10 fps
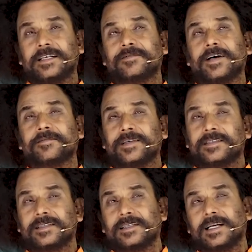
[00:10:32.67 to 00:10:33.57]

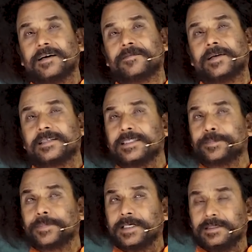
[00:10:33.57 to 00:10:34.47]
vibration of
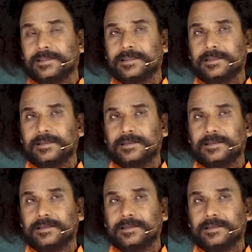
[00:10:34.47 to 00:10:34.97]
acceptance.